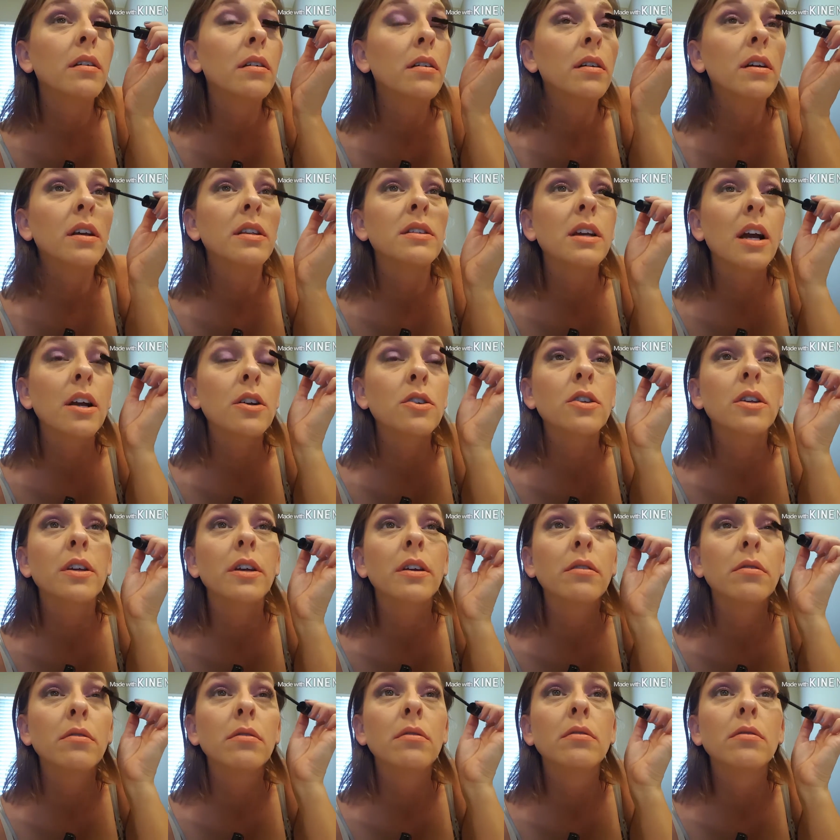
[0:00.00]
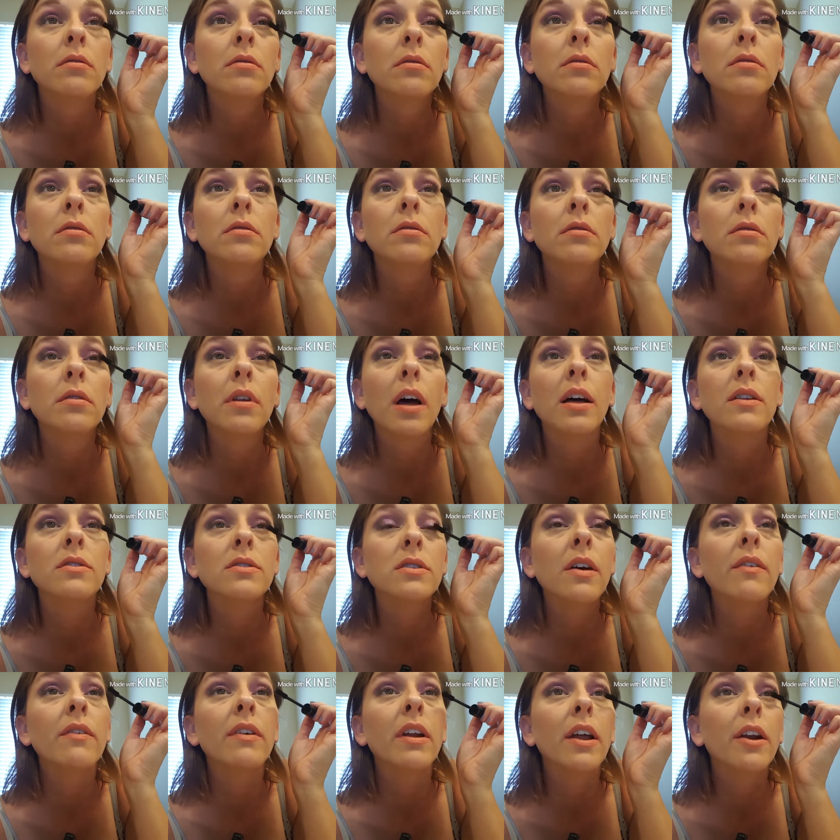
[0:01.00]
It's actually not
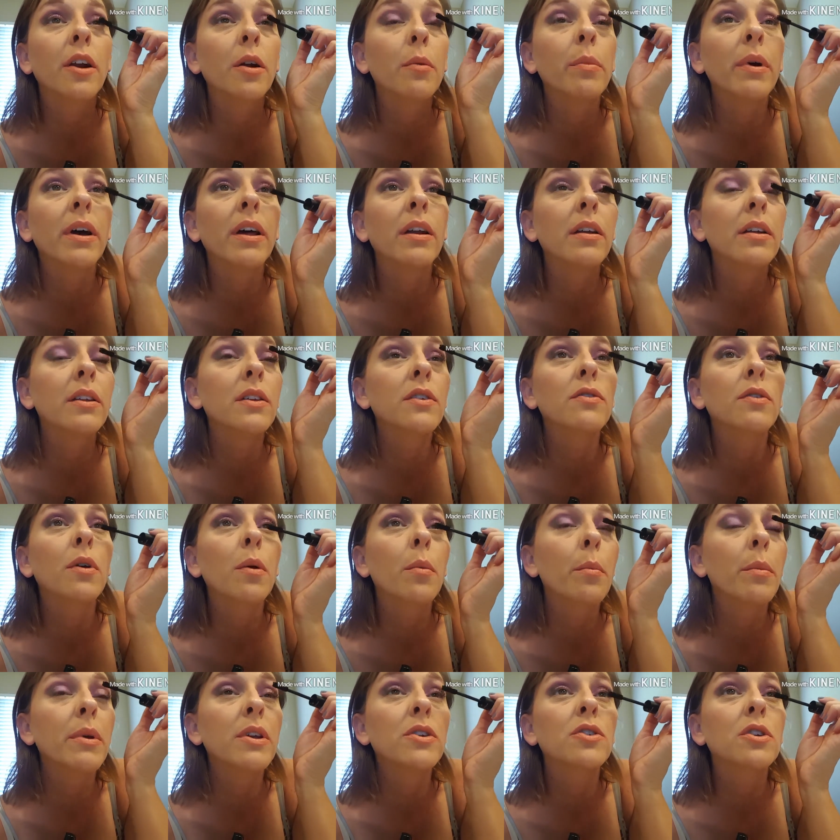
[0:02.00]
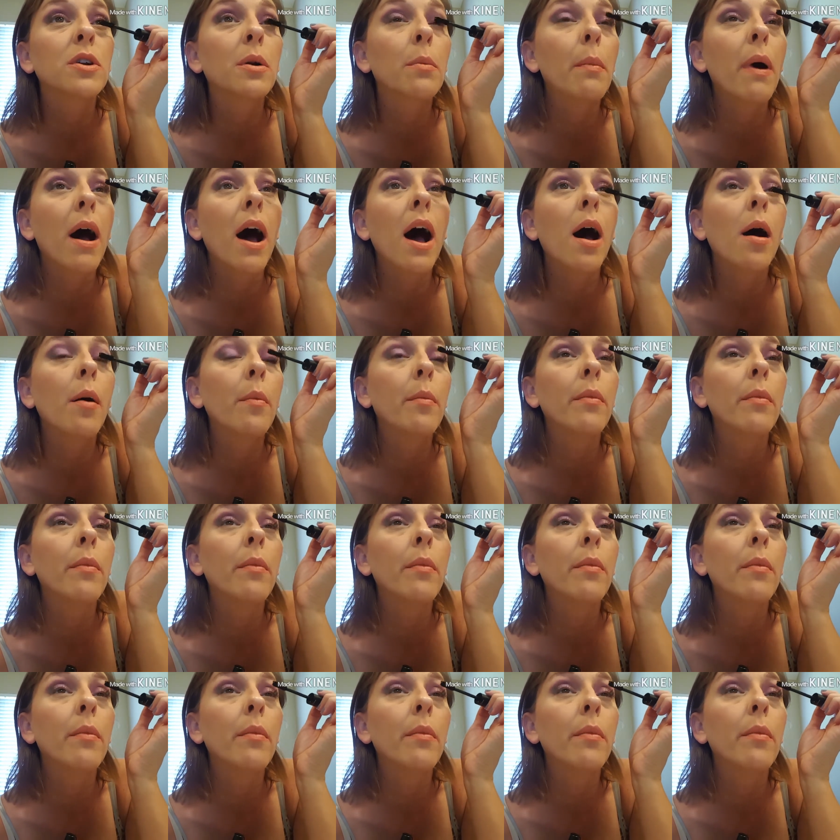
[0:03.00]
700, but it's from Mr. Ma.